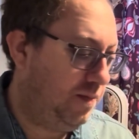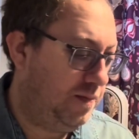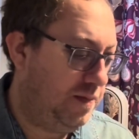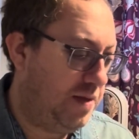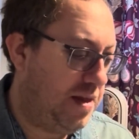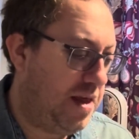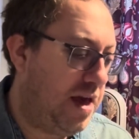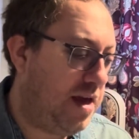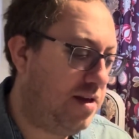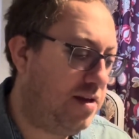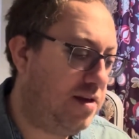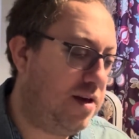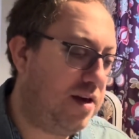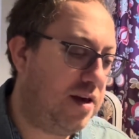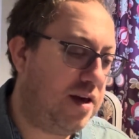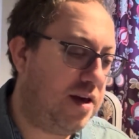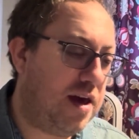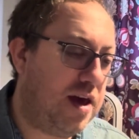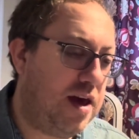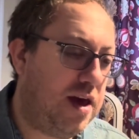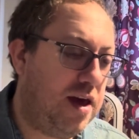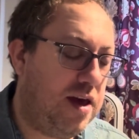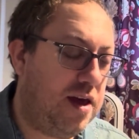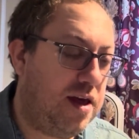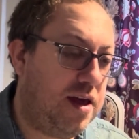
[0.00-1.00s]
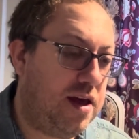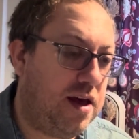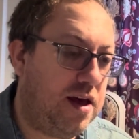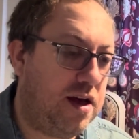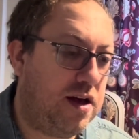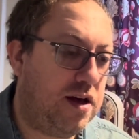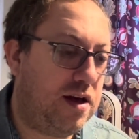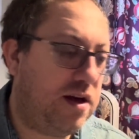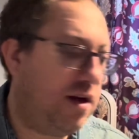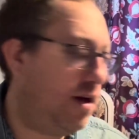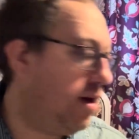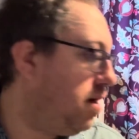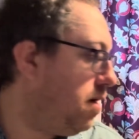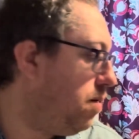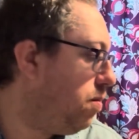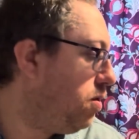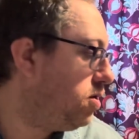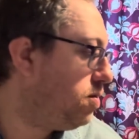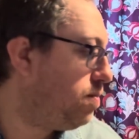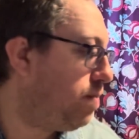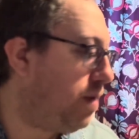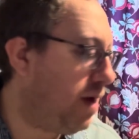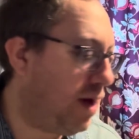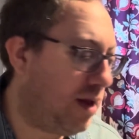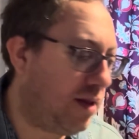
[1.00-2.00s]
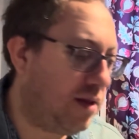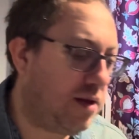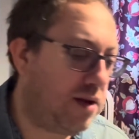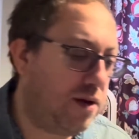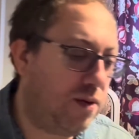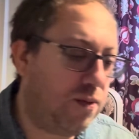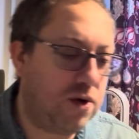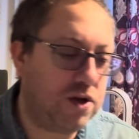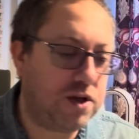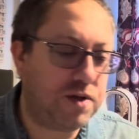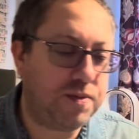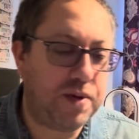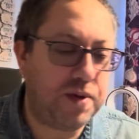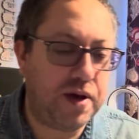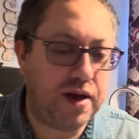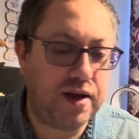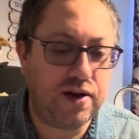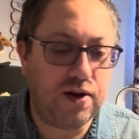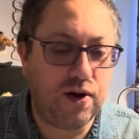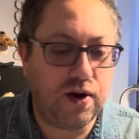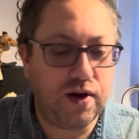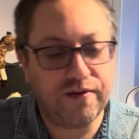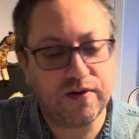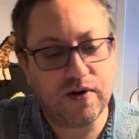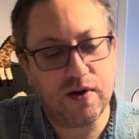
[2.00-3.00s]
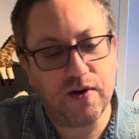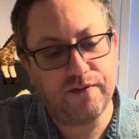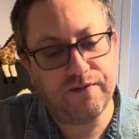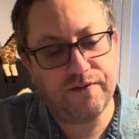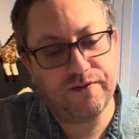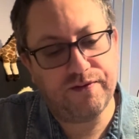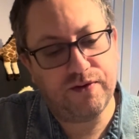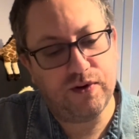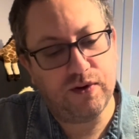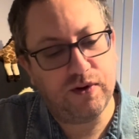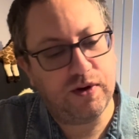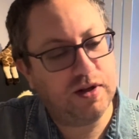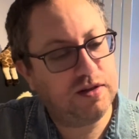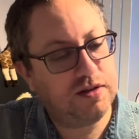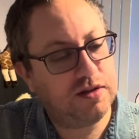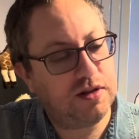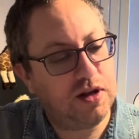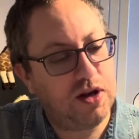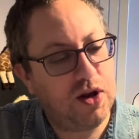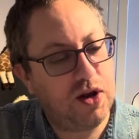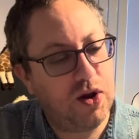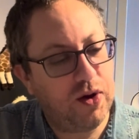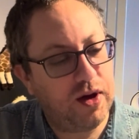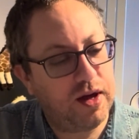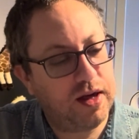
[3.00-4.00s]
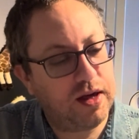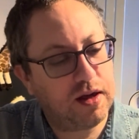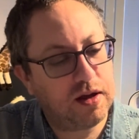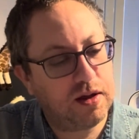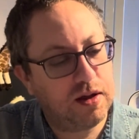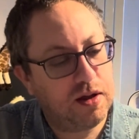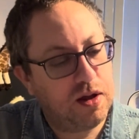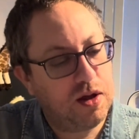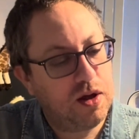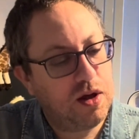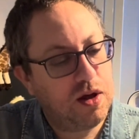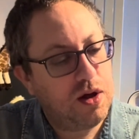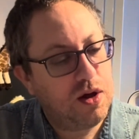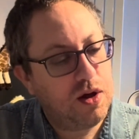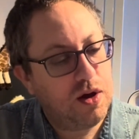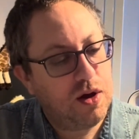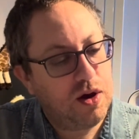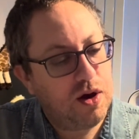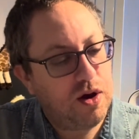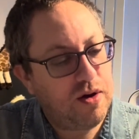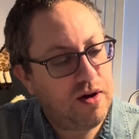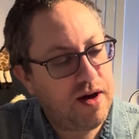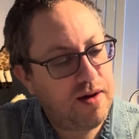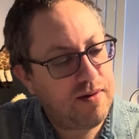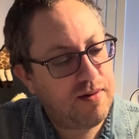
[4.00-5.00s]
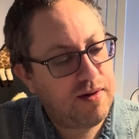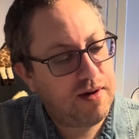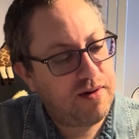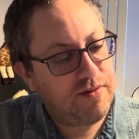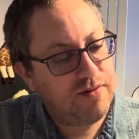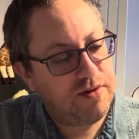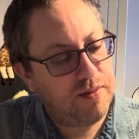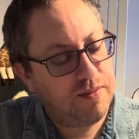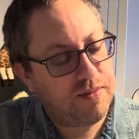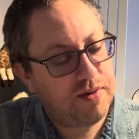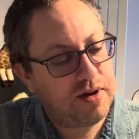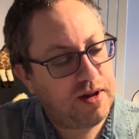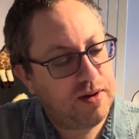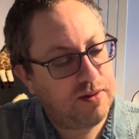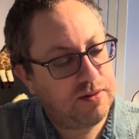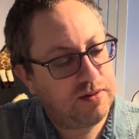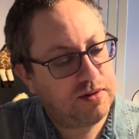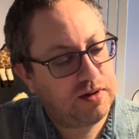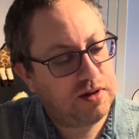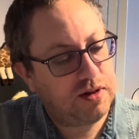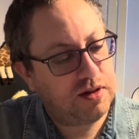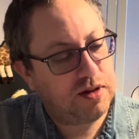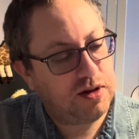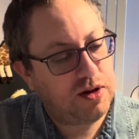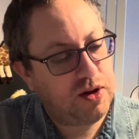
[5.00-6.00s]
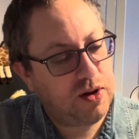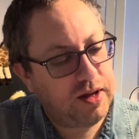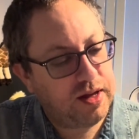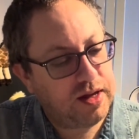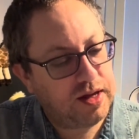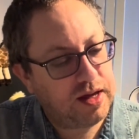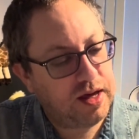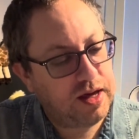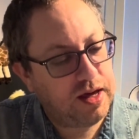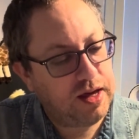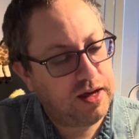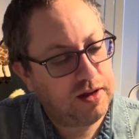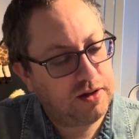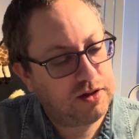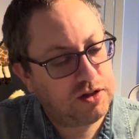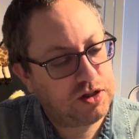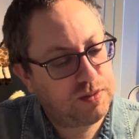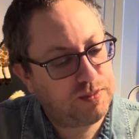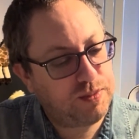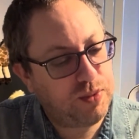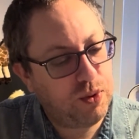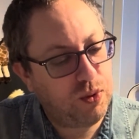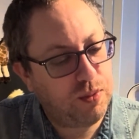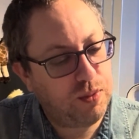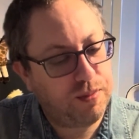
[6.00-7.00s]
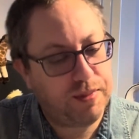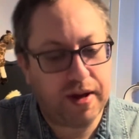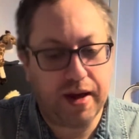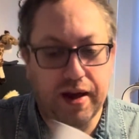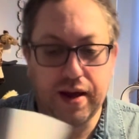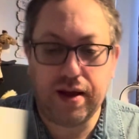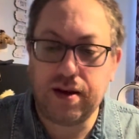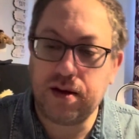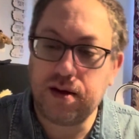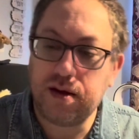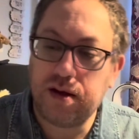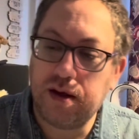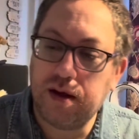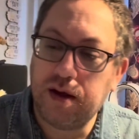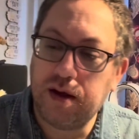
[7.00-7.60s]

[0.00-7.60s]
and you get a watch band, and the watch band I've gone for is the Nike, or however you pronounce it, the Nike Sport Band,